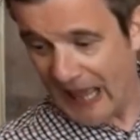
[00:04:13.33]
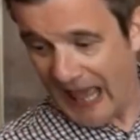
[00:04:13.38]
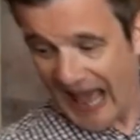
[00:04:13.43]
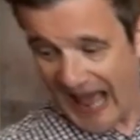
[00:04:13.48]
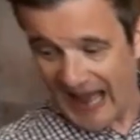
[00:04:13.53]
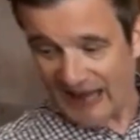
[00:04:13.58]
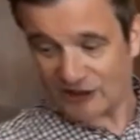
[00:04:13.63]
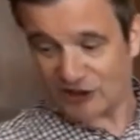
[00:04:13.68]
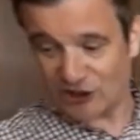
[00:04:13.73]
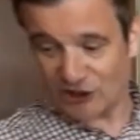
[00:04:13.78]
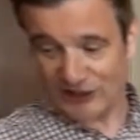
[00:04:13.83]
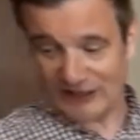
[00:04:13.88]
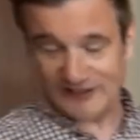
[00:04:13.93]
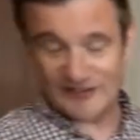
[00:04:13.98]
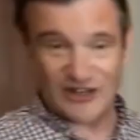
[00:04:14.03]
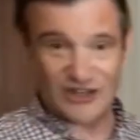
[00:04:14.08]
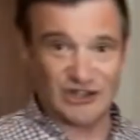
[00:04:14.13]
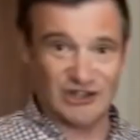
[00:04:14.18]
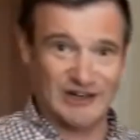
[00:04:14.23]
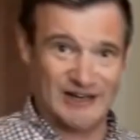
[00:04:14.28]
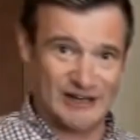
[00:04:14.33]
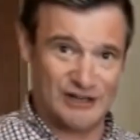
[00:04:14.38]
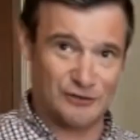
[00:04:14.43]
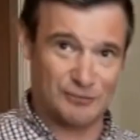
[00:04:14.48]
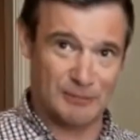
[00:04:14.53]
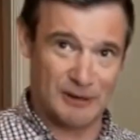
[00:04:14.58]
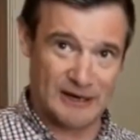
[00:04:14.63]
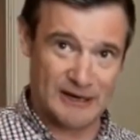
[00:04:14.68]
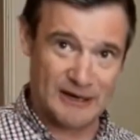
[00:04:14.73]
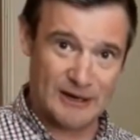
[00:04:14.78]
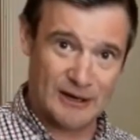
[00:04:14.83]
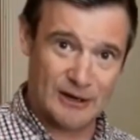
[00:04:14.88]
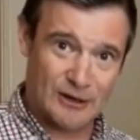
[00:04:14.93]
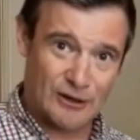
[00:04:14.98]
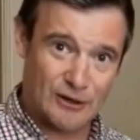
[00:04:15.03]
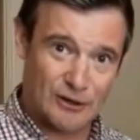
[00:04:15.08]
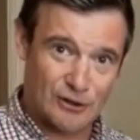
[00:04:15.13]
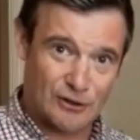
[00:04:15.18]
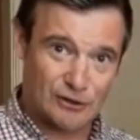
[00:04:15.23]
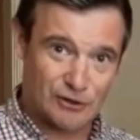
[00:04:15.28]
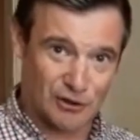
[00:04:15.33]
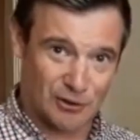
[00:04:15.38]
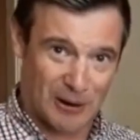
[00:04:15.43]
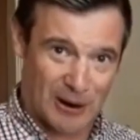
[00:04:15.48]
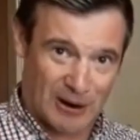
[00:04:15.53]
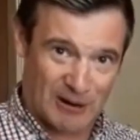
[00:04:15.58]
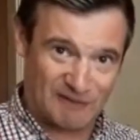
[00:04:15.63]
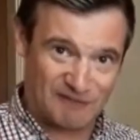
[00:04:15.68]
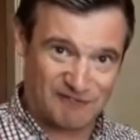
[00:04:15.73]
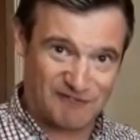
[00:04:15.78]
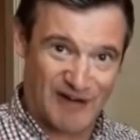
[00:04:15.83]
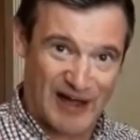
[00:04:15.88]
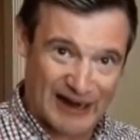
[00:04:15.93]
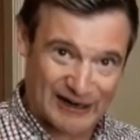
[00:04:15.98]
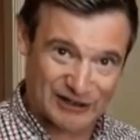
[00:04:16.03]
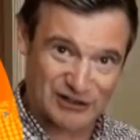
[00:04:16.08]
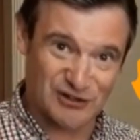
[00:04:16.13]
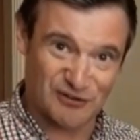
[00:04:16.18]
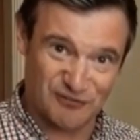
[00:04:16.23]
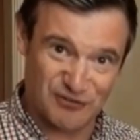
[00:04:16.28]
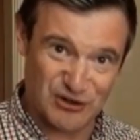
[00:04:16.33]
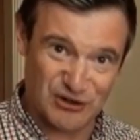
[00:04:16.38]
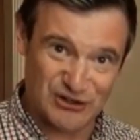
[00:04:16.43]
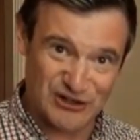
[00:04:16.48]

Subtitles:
Actually, this leads me to our fact of the